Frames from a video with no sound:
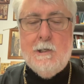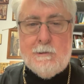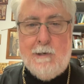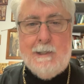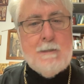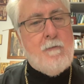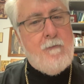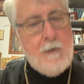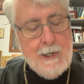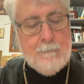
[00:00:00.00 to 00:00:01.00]
It's great to
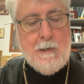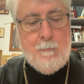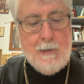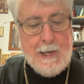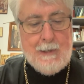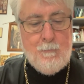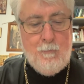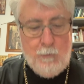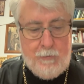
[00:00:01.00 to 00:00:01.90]
finally be back